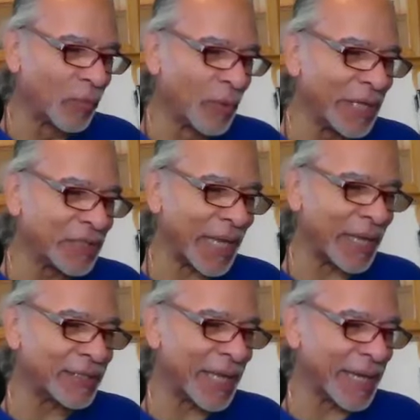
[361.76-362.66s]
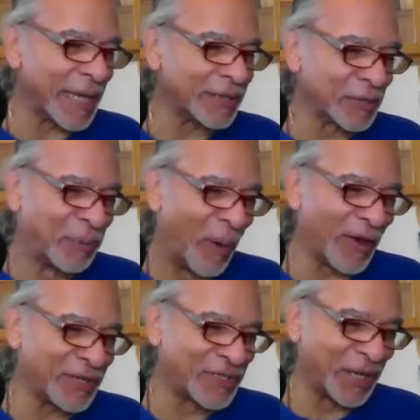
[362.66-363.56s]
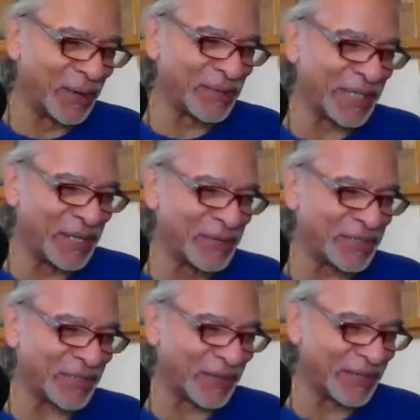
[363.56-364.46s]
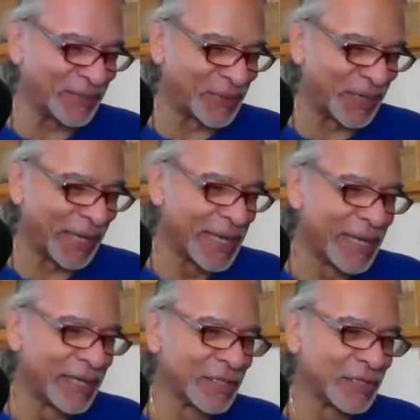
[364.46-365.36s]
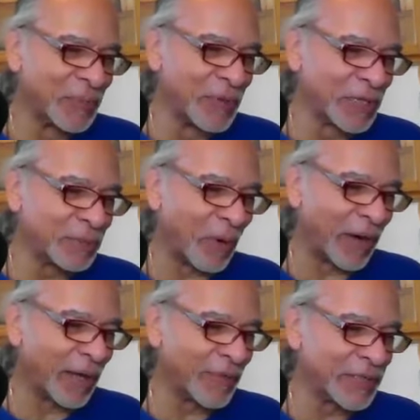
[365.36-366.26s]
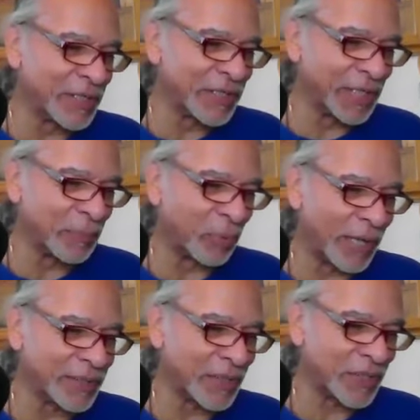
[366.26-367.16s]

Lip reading: We decided to take out those parts and only use the heart to work the smoothest part of the distilling process.